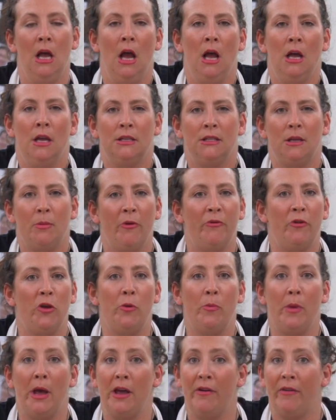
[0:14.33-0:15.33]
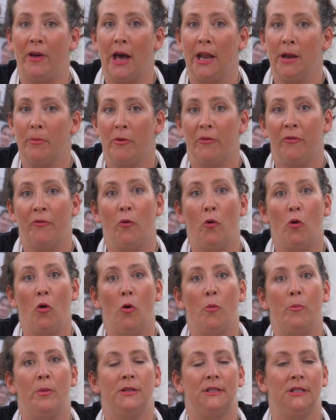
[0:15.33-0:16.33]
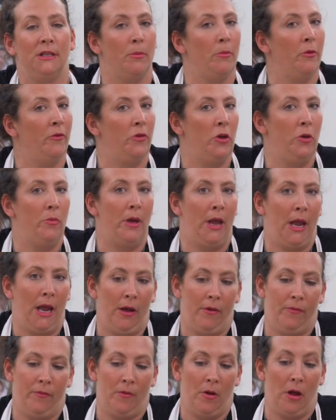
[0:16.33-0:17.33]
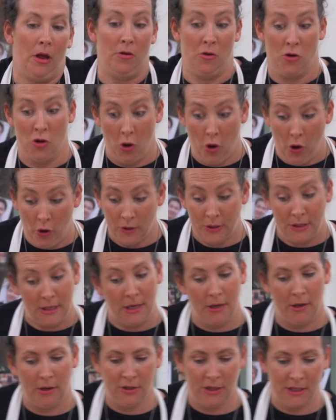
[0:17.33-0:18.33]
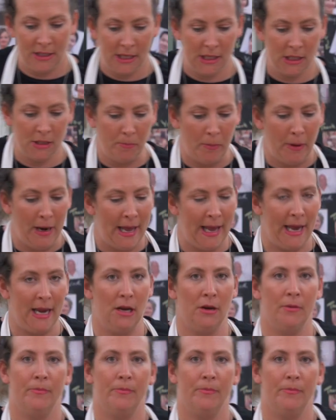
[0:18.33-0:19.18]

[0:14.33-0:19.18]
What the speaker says: Some of you may have had it before, but some of you may have not, and I'll just explain